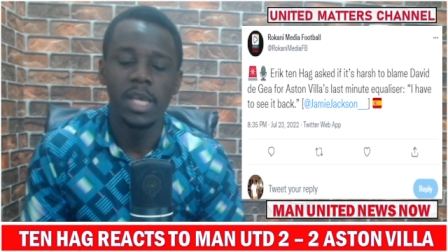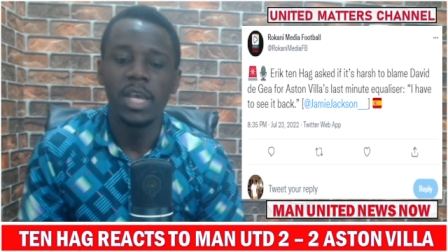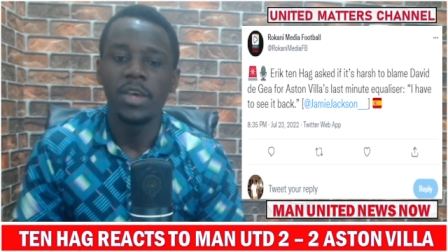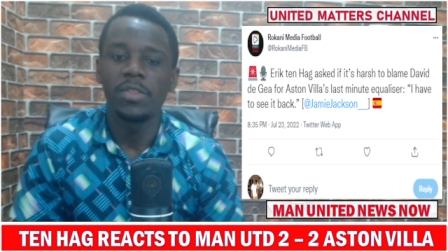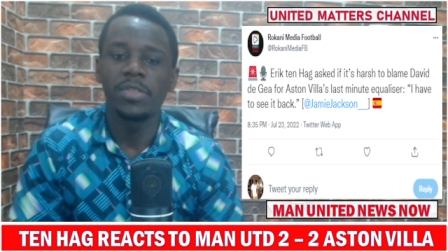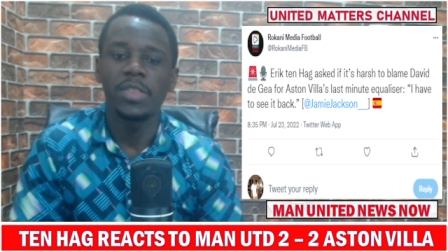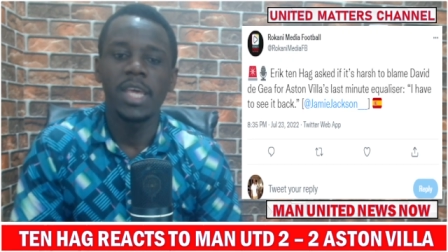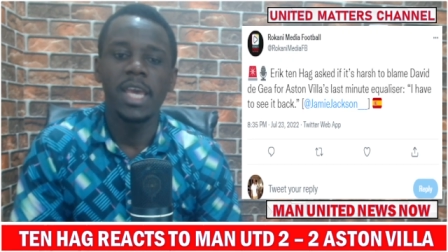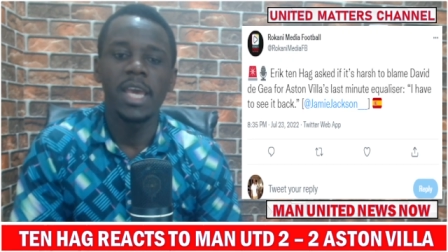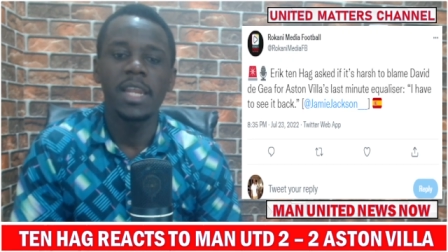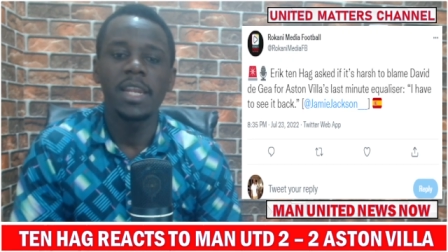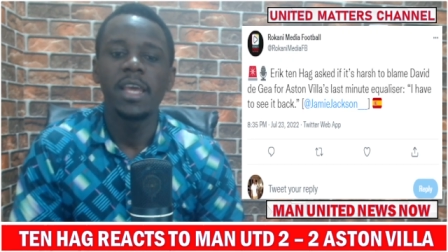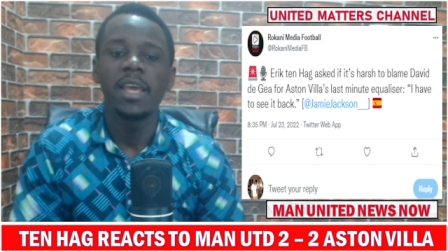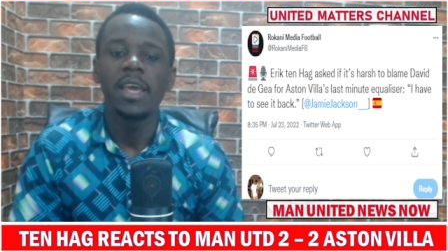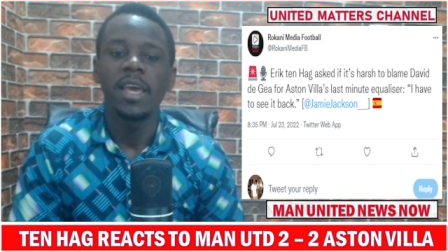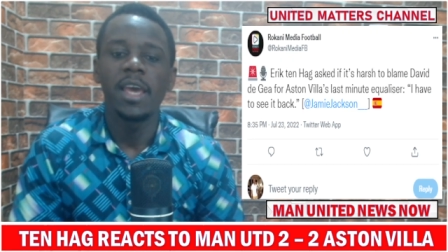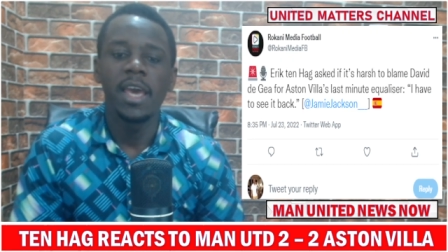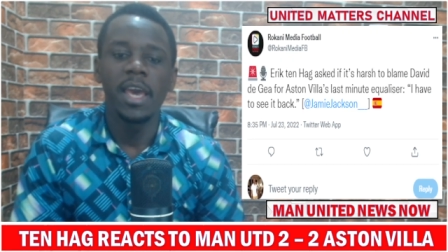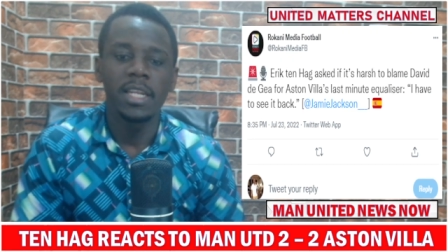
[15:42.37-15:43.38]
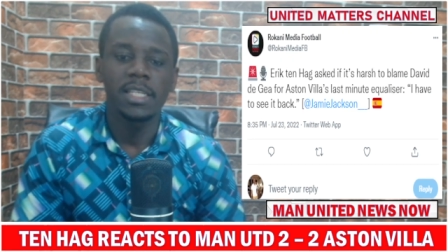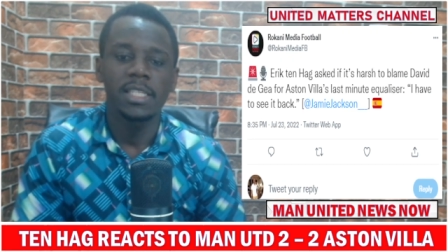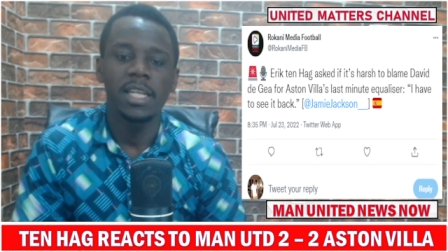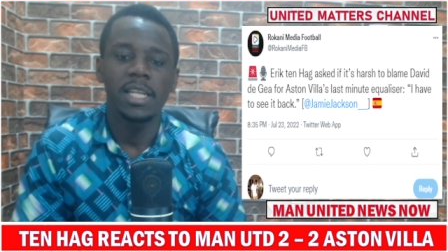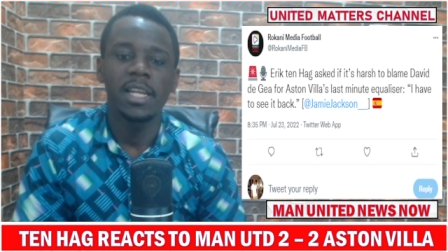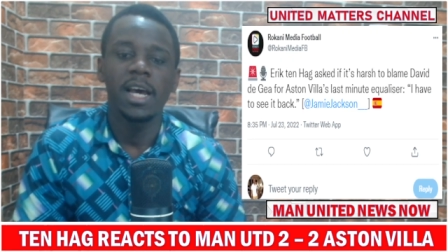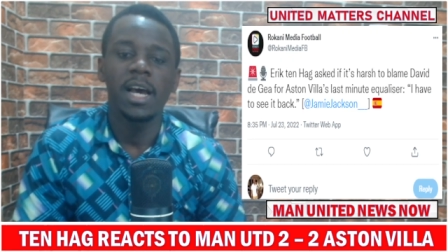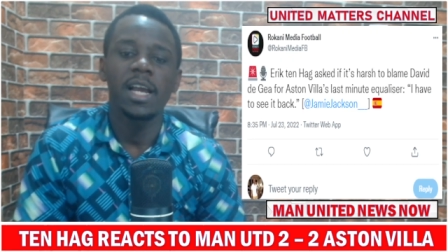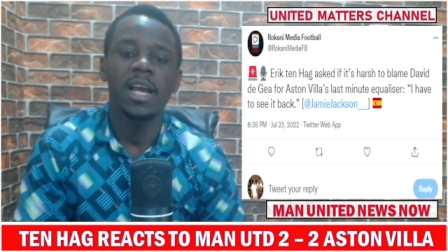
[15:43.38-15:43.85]
Then Erik
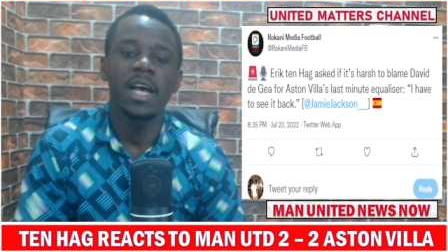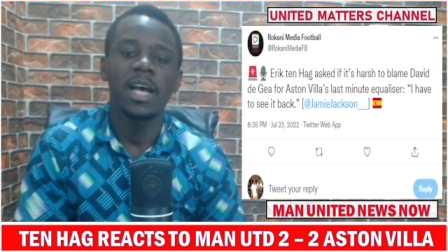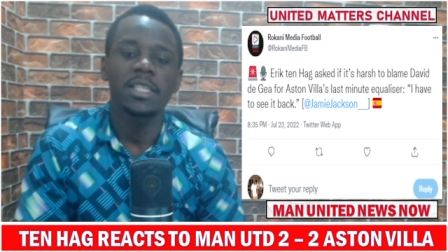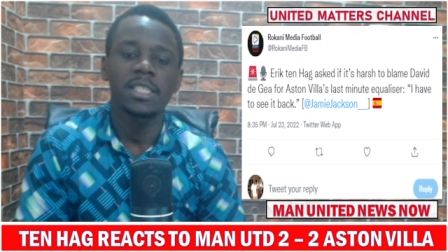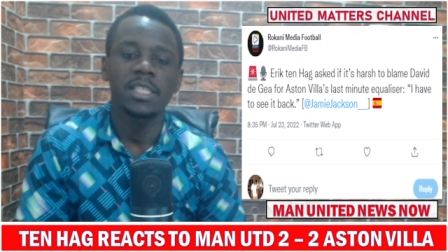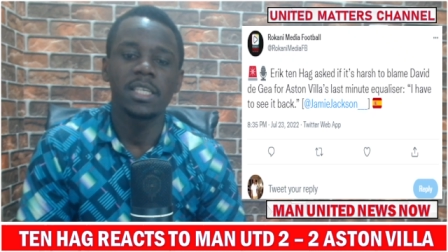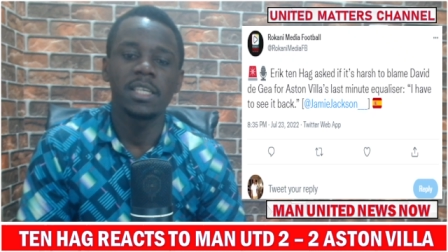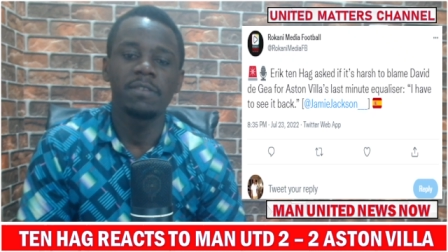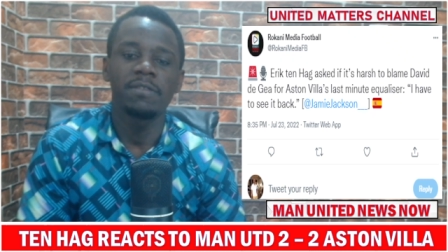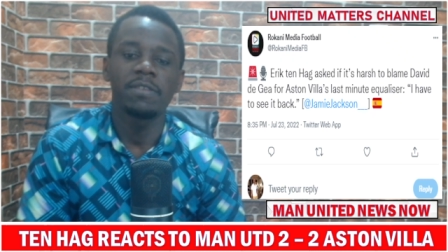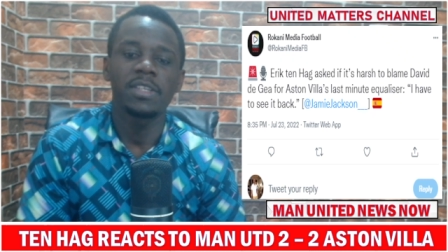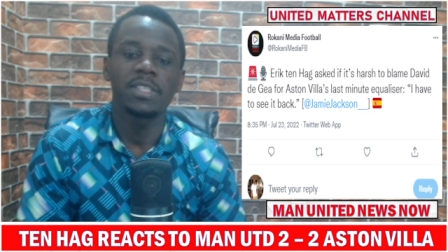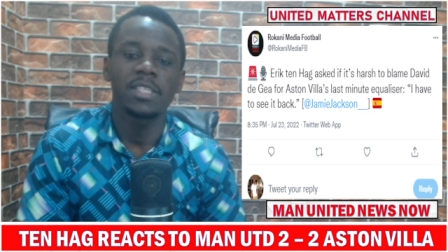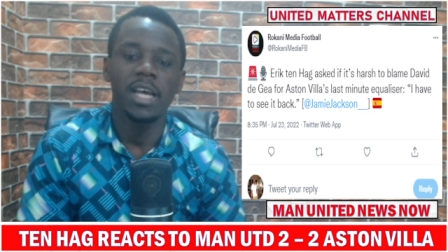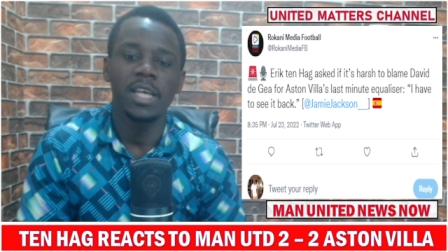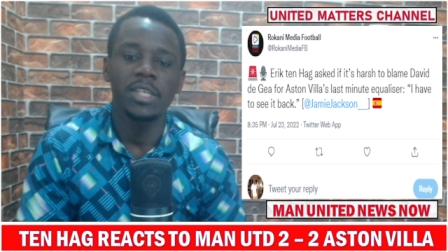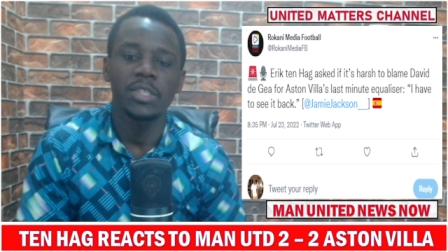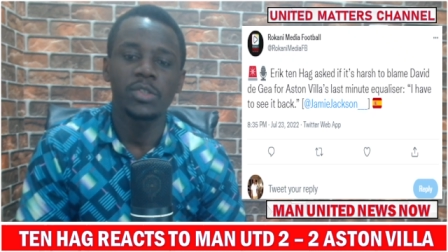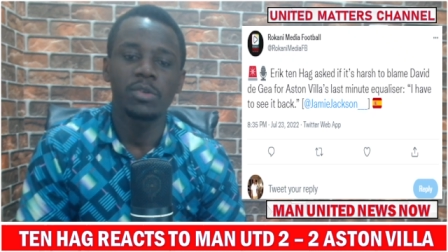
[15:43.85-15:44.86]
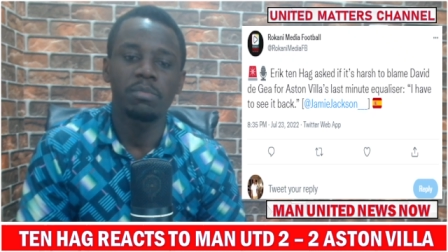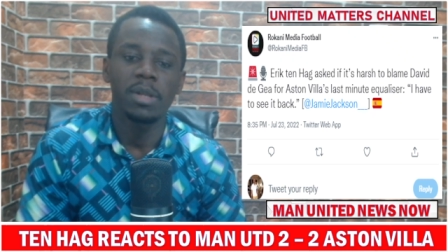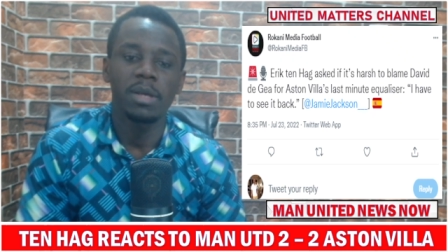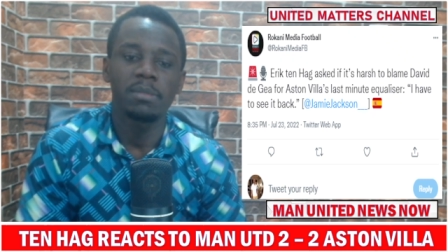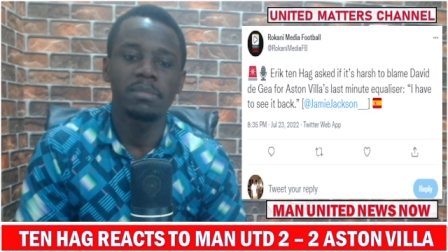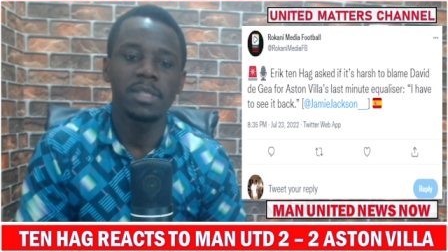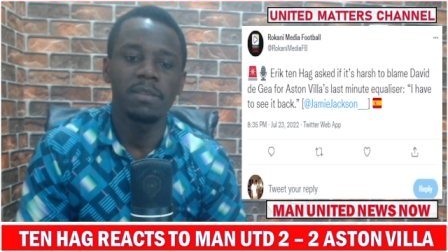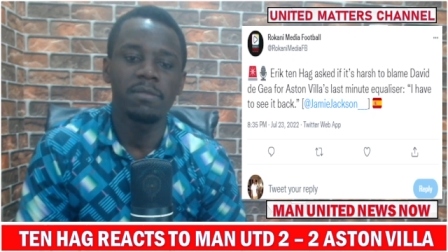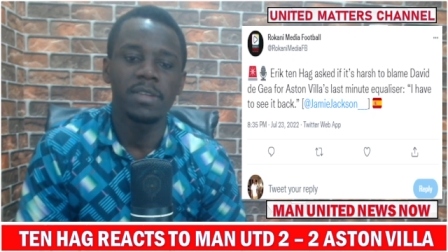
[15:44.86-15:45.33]
Ten Hag asked if it's harsh to
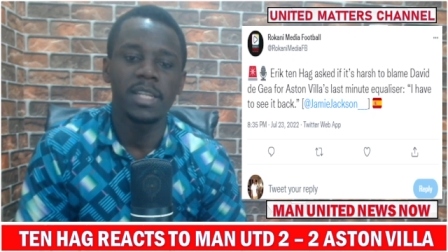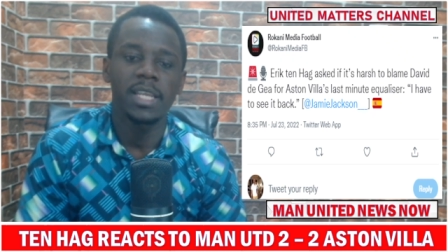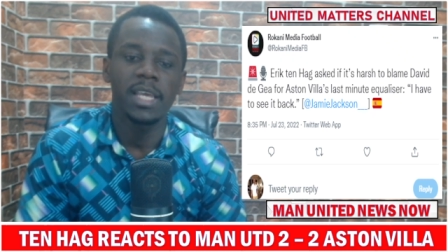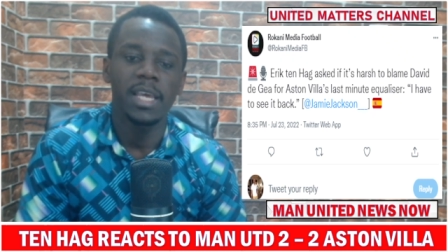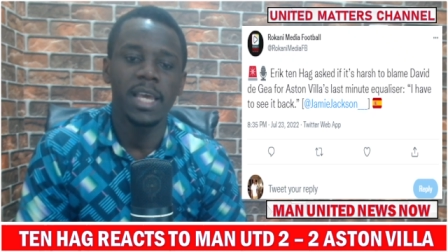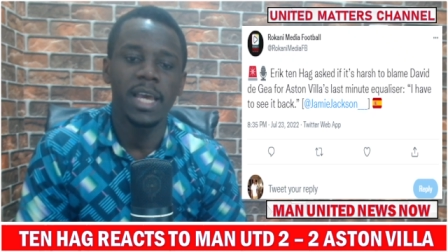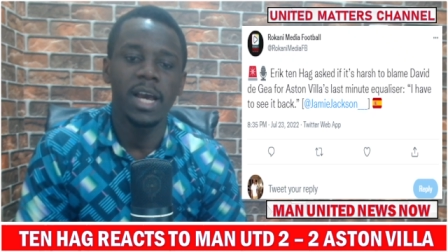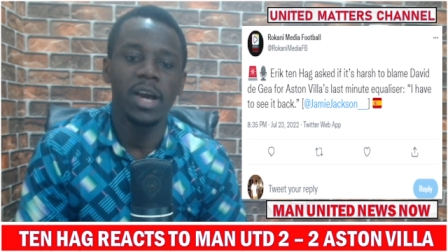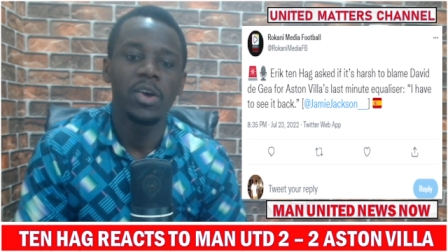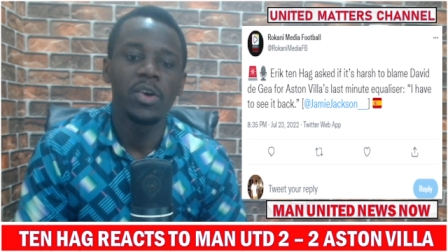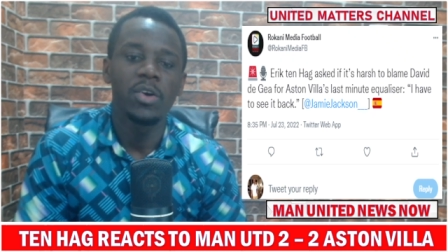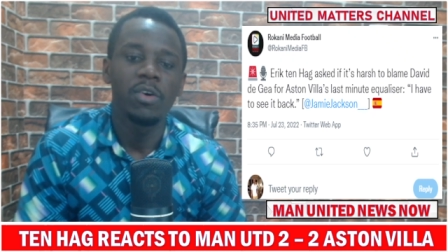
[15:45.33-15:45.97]
blame David De Gea